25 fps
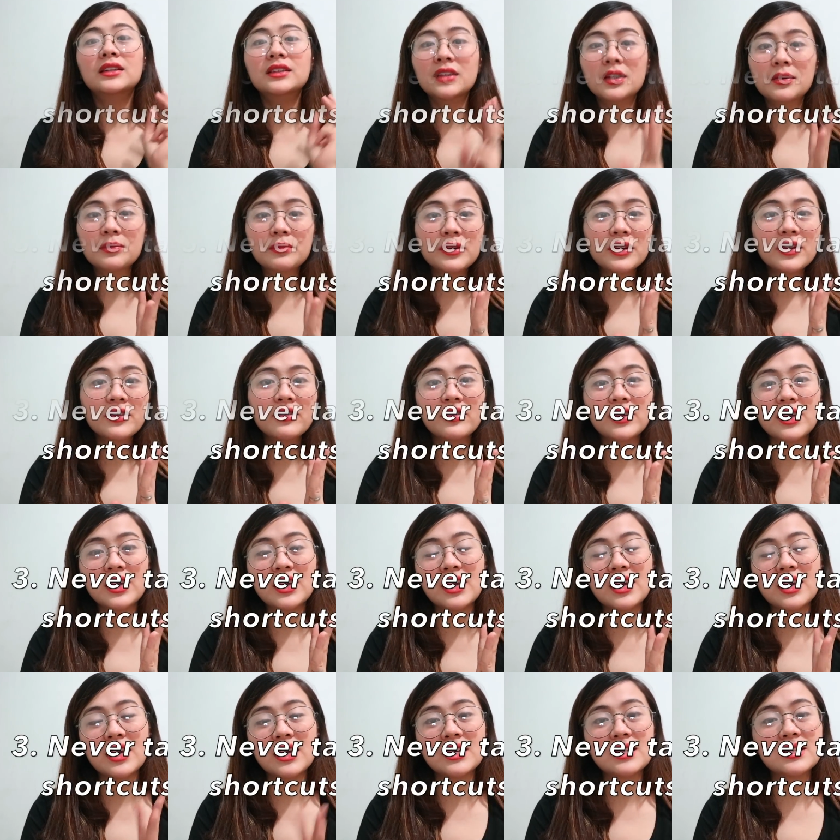Number
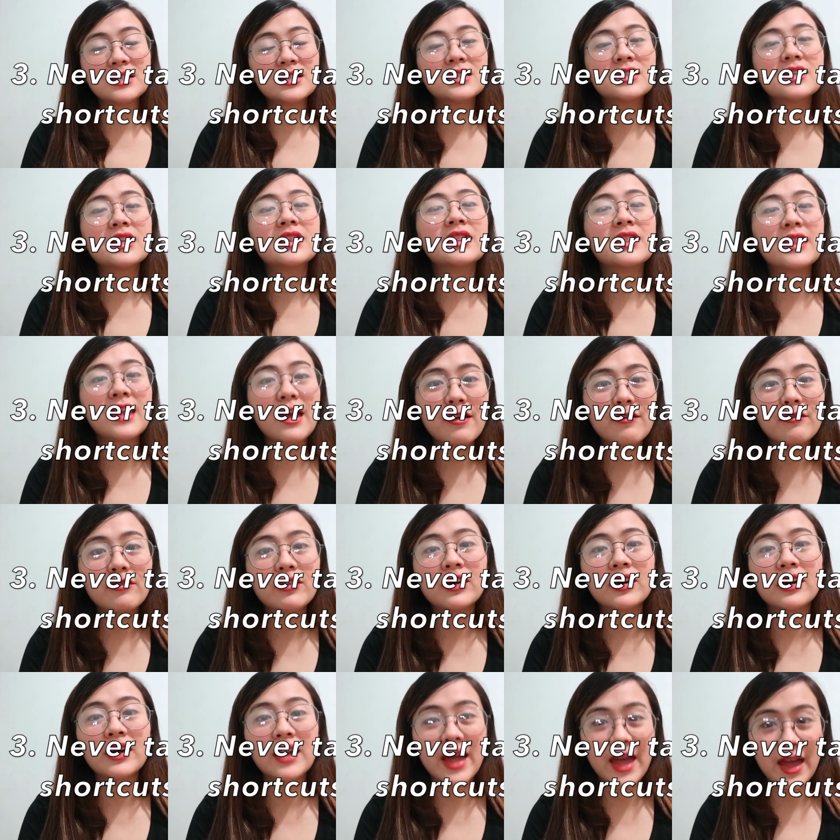three is,
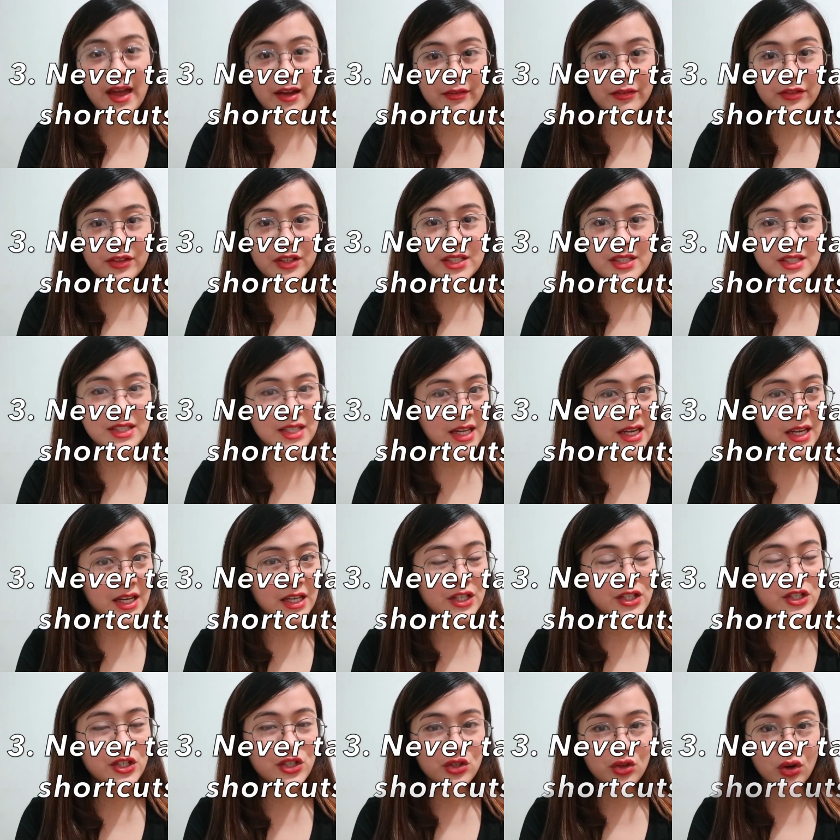never ever
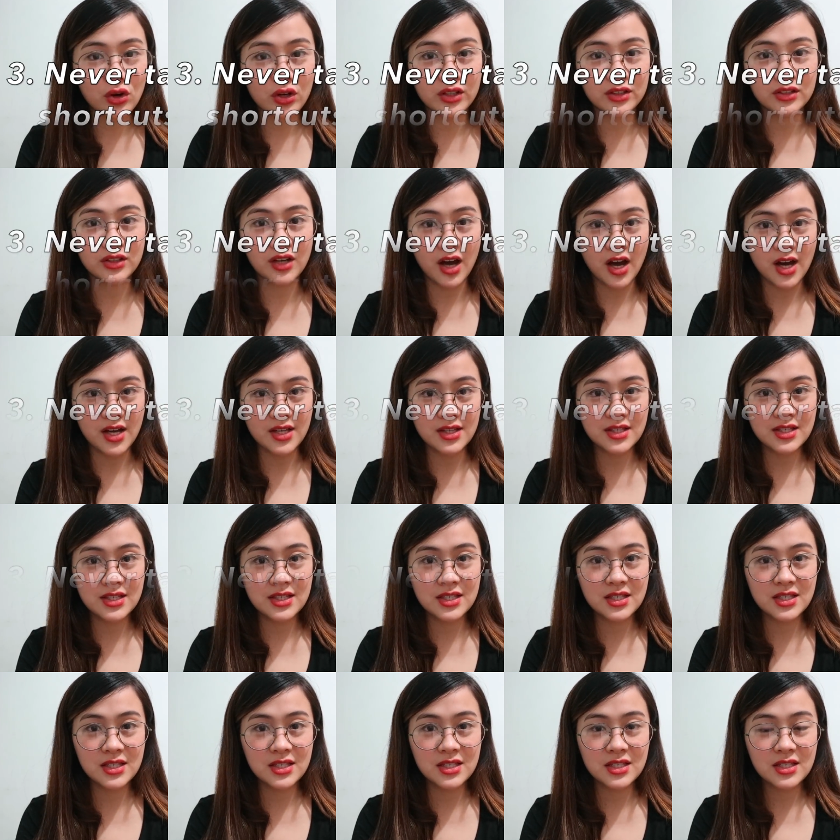take
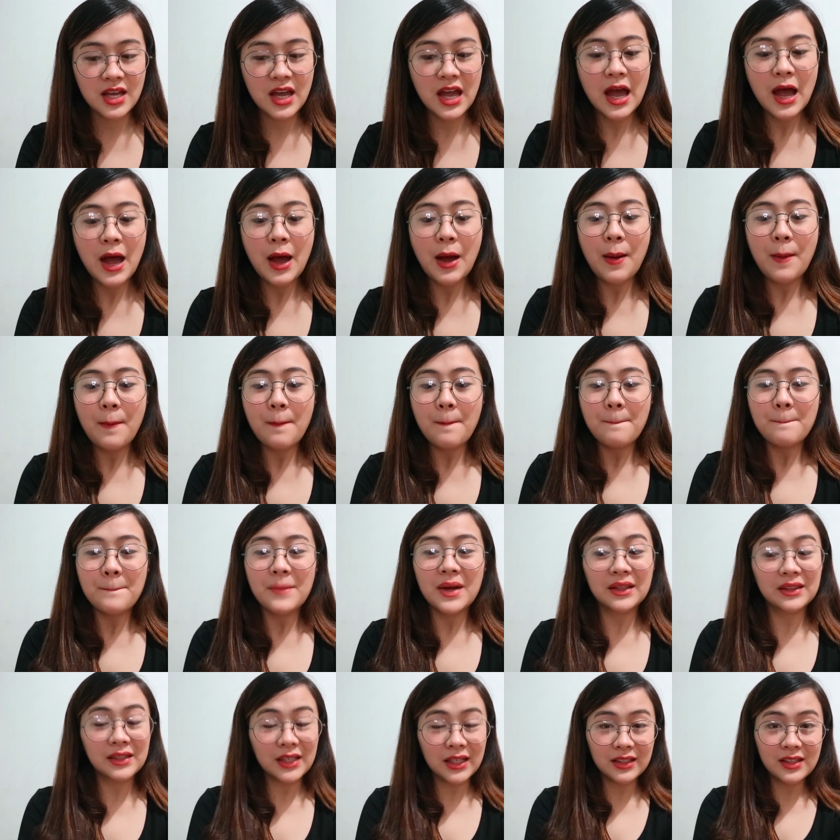shortcuts.
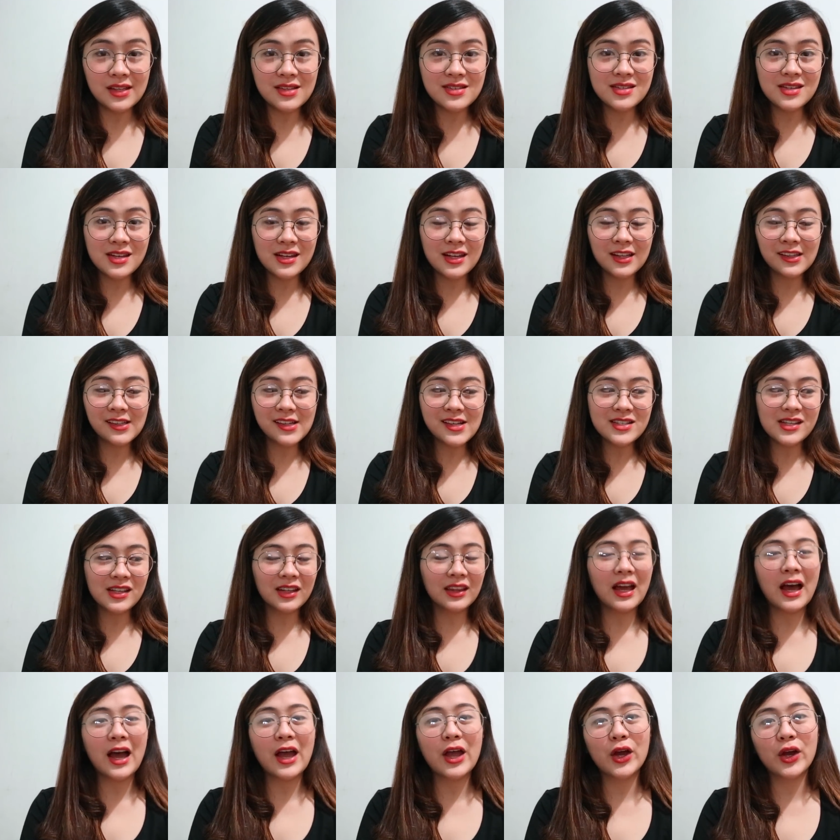May tendency rin
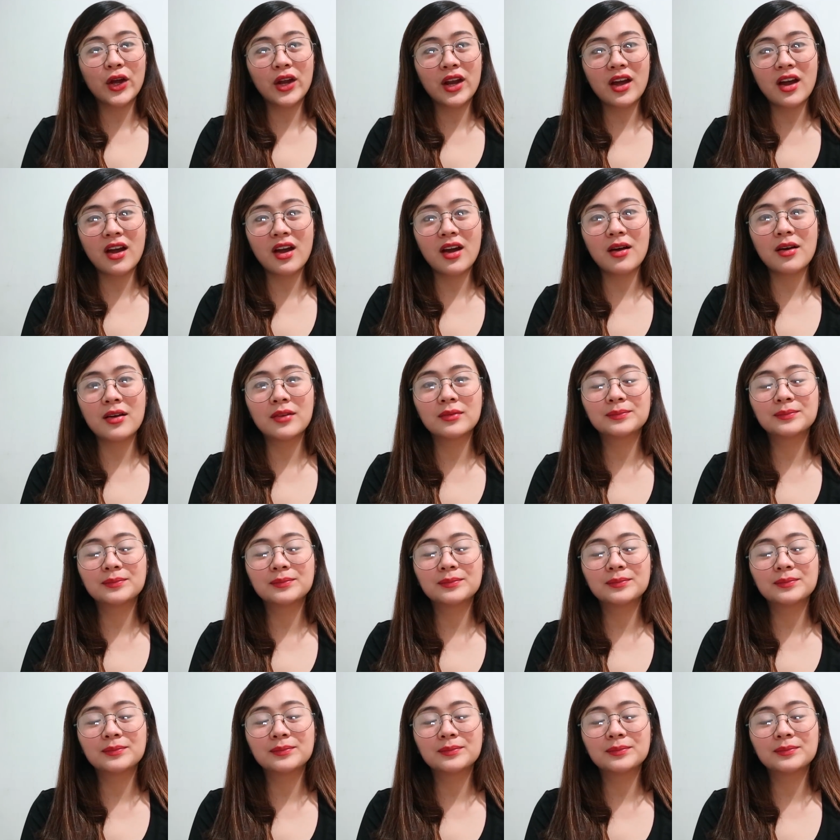kasi tayo na